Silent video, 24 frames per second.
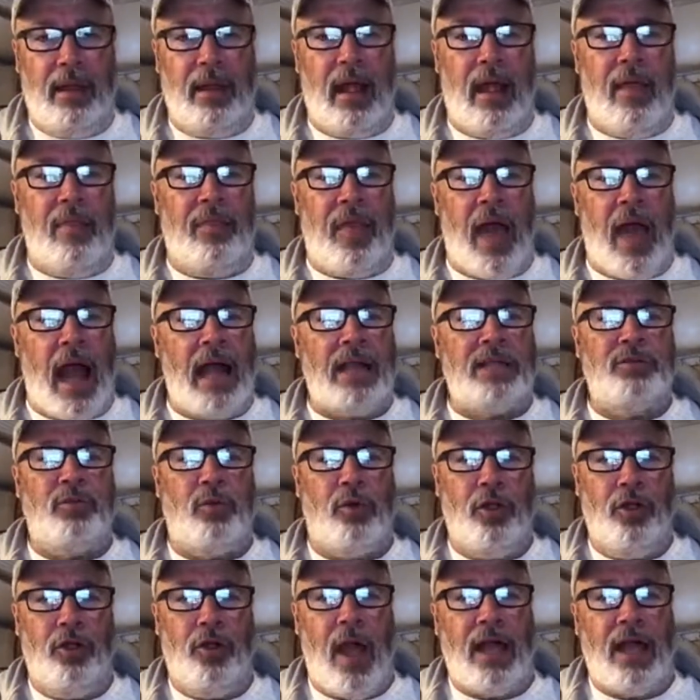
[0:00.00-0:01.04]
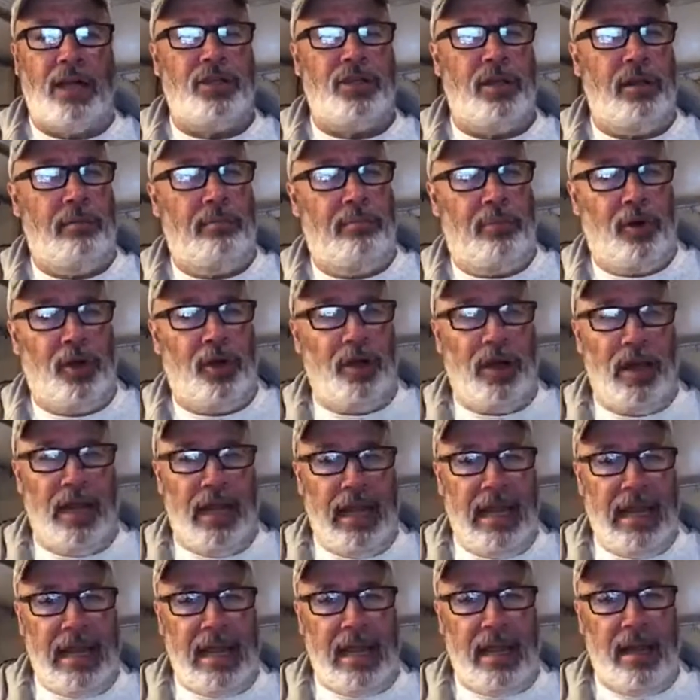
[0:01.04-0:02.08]
and that's where you actually put
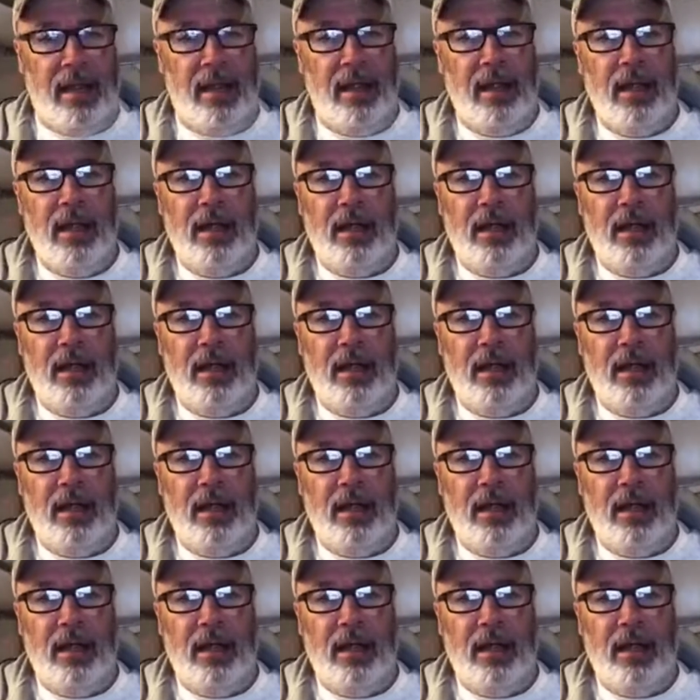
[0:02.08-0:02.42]
in